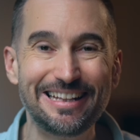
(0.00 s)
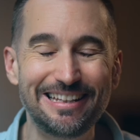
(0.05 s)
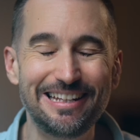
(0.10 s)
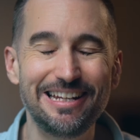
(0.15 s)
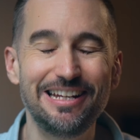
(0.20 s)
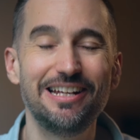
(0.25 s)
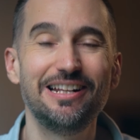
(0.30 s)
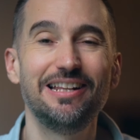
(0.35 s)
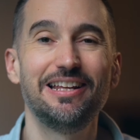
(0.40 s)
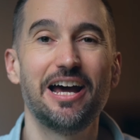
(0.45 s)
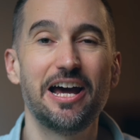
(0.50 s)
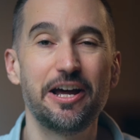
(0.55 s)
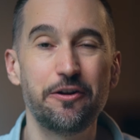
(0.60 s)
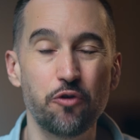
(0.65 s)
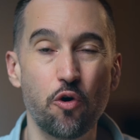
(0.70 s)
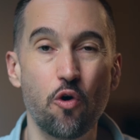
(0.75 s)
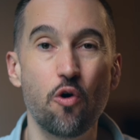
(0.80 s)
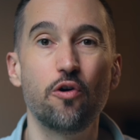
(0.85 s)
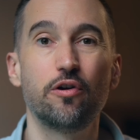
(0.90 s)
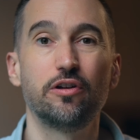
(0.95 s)
teal and
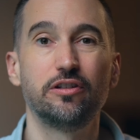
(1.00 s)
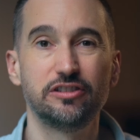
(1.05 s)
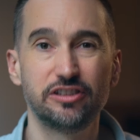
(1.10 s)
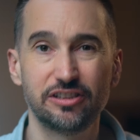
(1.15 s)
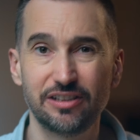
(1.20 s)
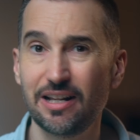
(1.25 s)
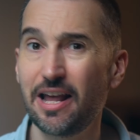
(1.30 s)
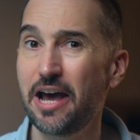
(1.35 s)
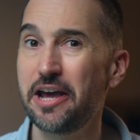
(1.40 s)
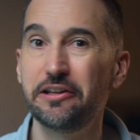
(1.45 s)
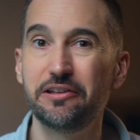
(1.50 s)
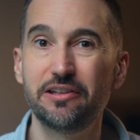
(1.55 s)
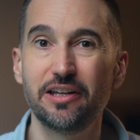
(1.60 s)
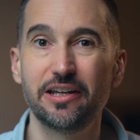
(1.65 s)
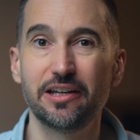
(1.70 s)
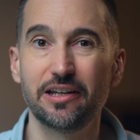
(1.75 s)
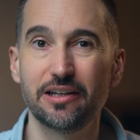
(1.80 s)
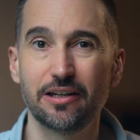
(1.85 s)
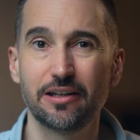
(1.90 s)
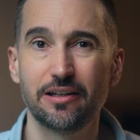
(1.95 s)
orange
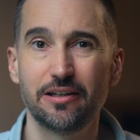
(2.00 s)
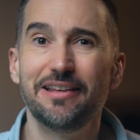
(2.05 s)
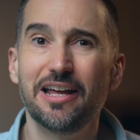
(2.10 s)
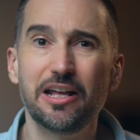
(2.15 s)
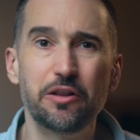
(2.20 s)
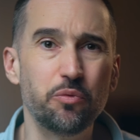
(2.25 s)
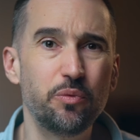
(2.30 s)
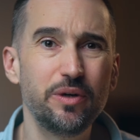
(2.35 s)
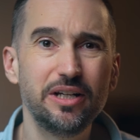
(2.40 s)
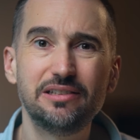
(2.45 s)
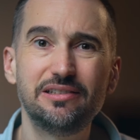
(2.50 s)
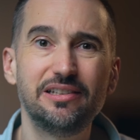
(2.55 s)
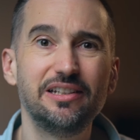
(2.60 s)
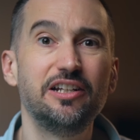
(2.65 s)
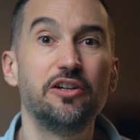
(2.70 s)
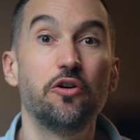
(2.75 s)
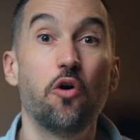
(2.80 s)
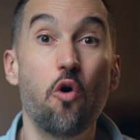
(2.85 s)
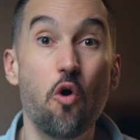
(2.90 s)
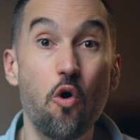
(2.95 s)
lighting that we
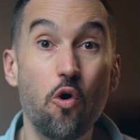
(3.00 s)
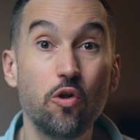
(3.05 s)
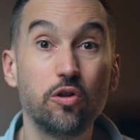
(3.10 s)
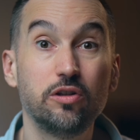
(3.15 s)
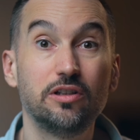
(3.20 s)
see all